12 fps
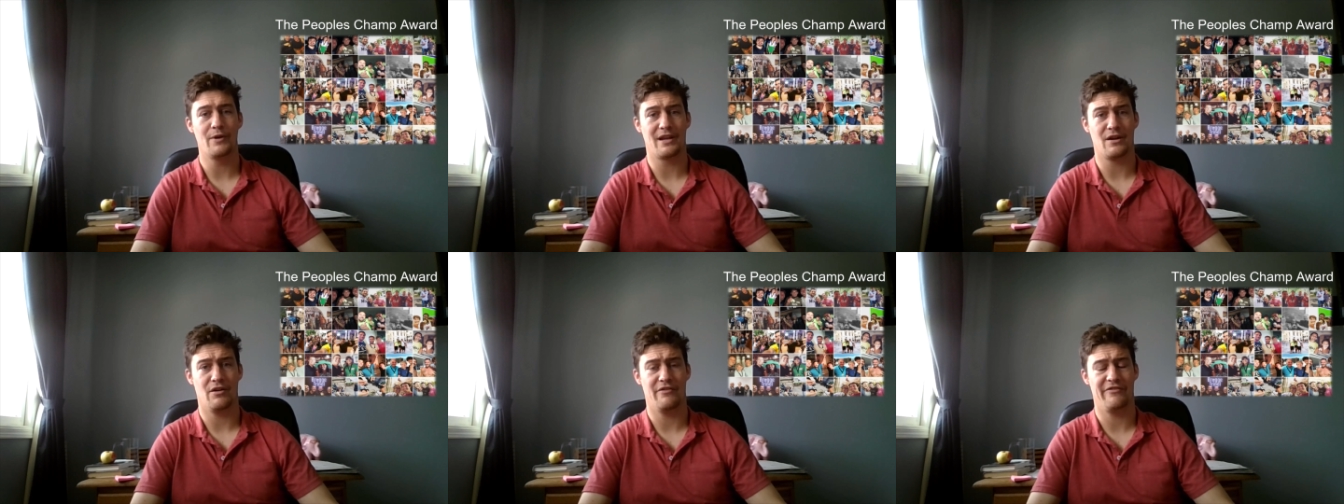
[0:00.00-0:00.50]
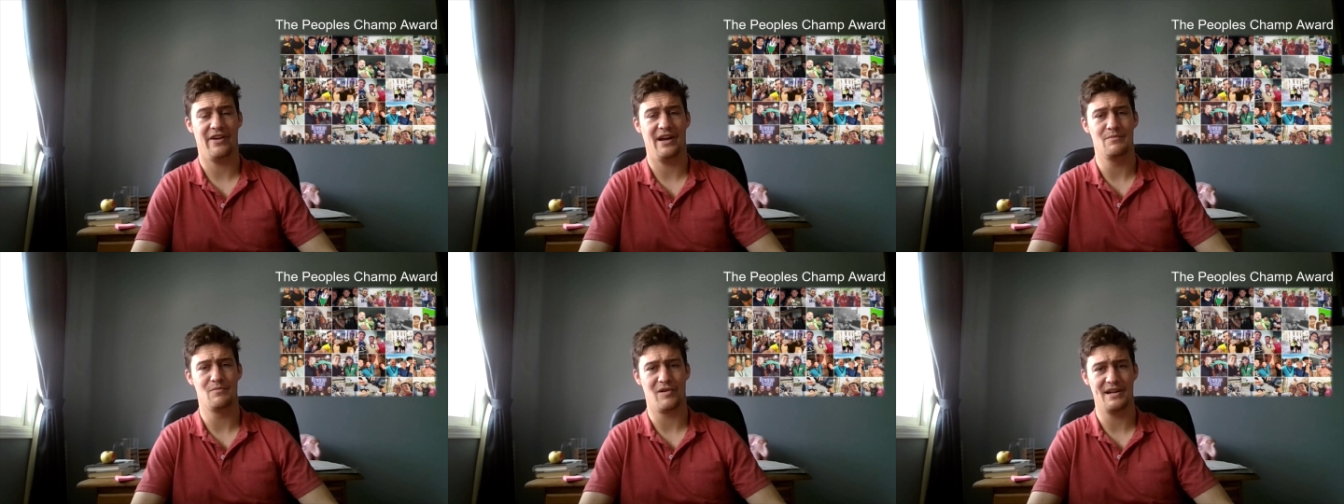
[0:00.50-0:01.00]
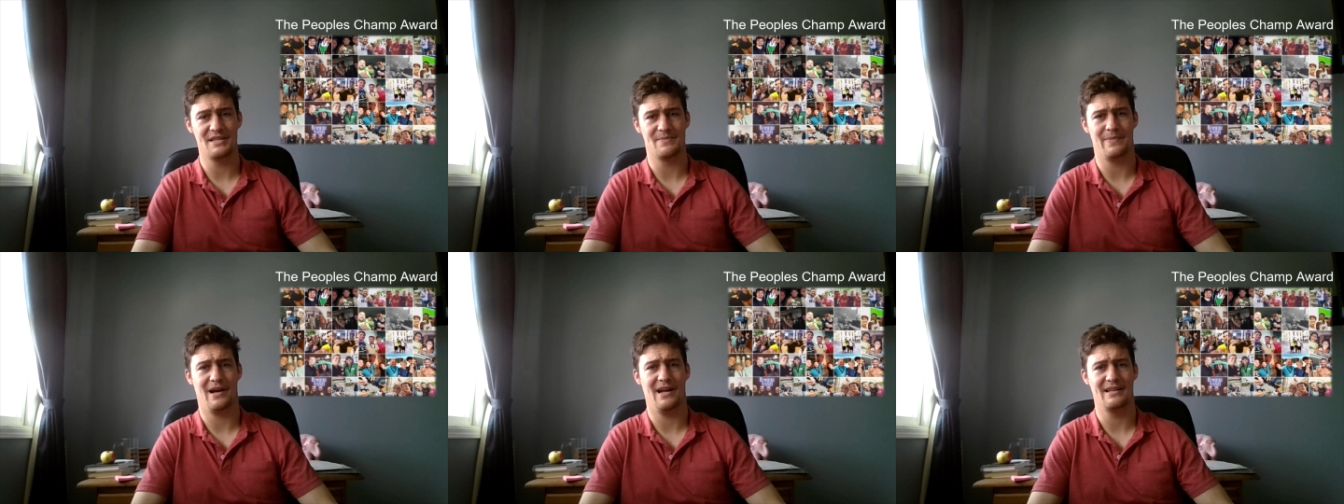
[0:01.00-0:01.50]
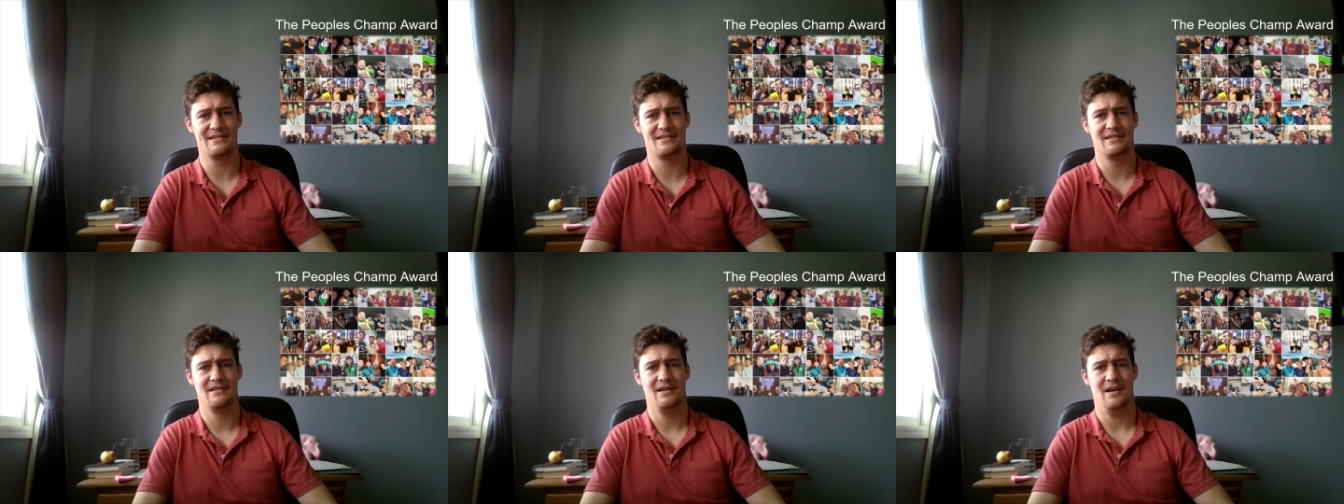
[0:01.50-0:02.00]
we can all find bright
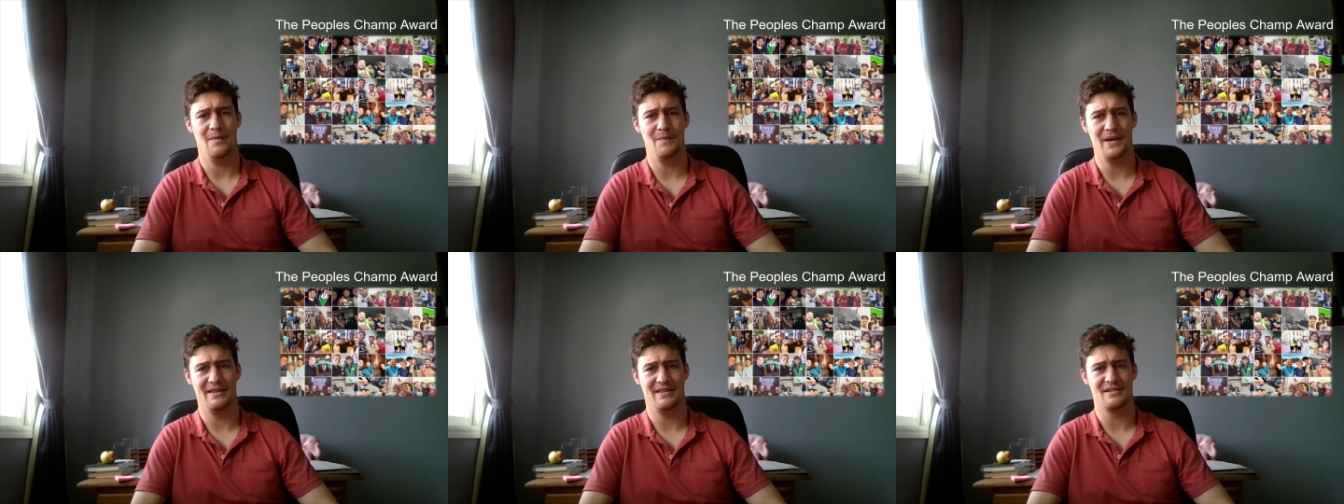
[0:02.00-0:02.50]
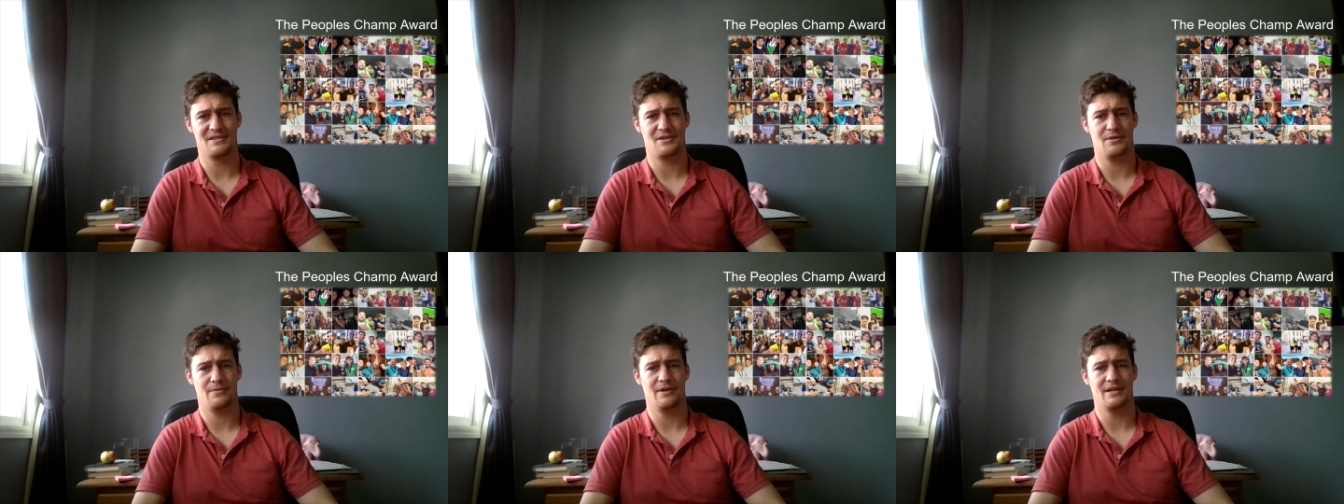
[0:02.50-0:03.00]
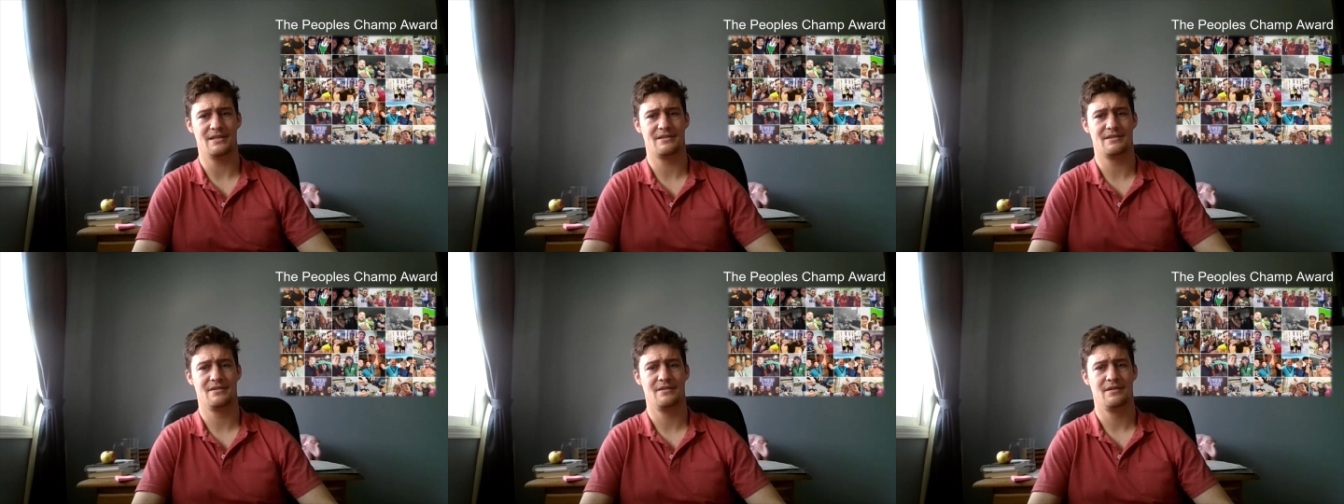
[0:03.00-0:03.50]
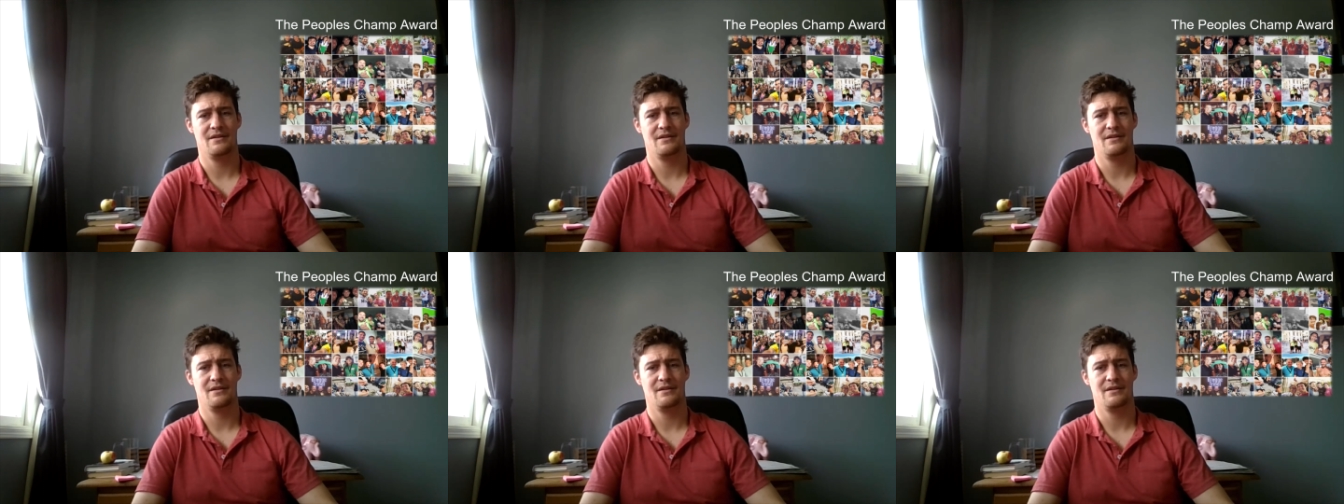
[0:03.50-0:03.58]
spots amid this turbulence.